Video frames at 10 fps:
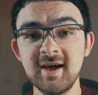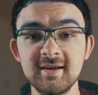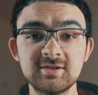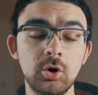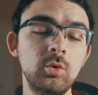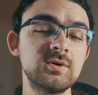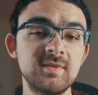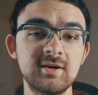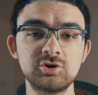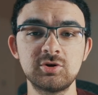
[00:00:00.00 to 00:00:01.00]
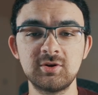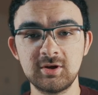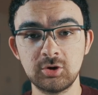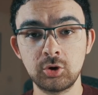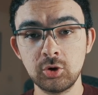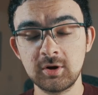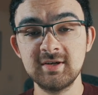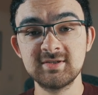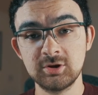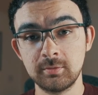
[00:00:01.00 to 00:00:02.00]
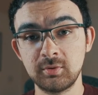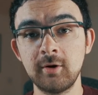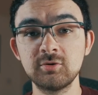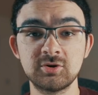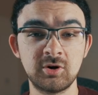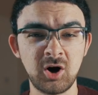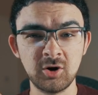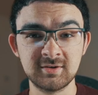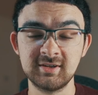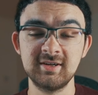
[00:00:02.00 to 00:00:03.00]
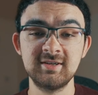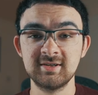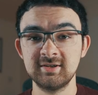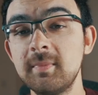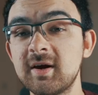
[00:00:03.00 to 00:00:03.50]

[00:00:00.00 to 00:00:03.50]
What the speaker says: is to always make sure that your cookies in your browser are deleted,